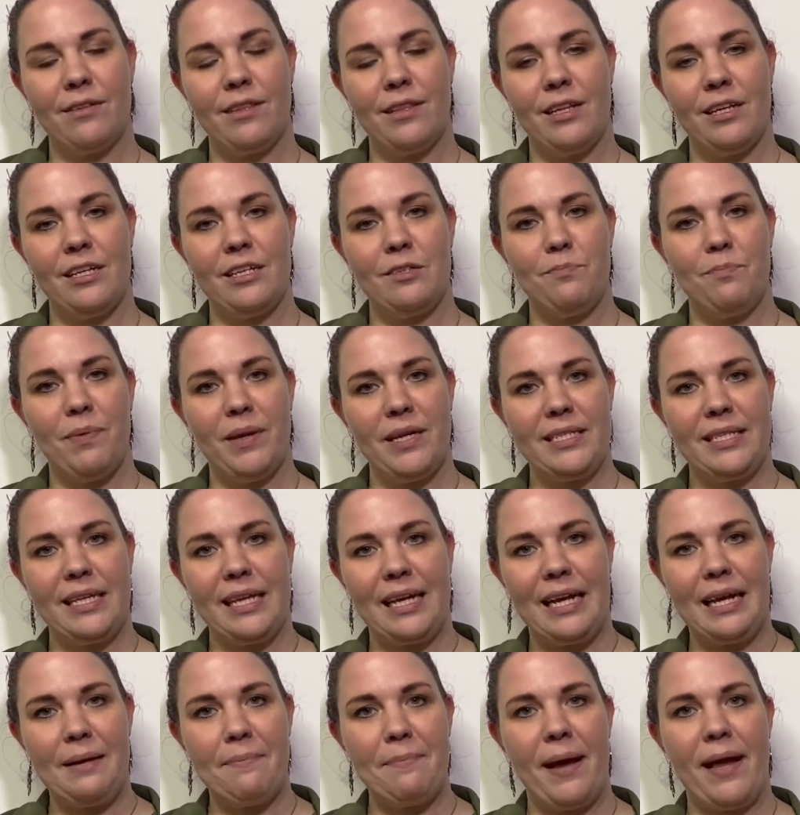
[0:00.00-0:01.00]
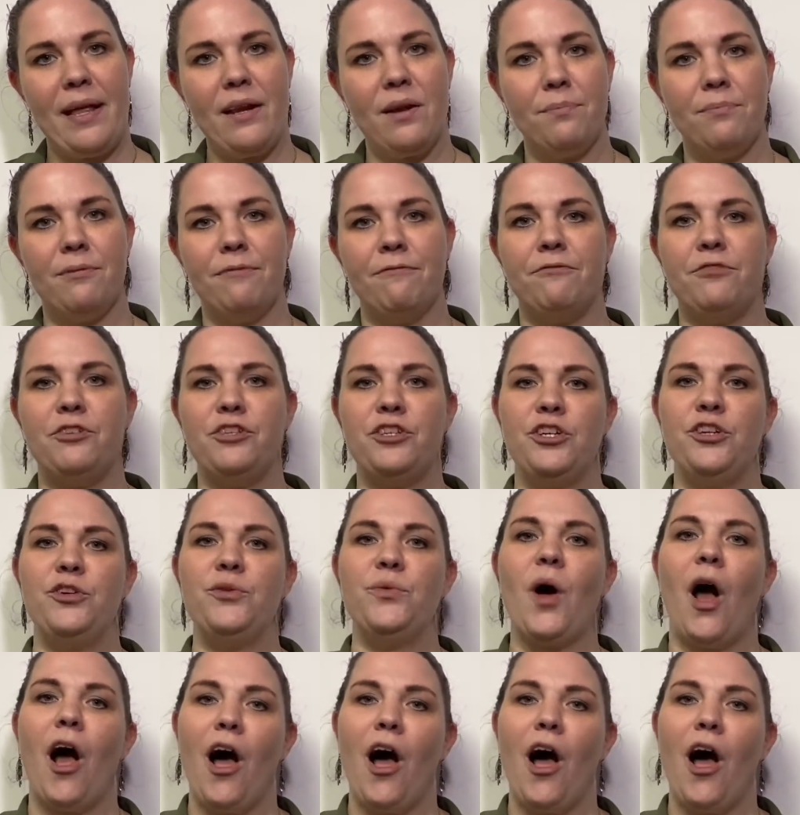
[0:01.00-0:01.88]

that is basically made up of two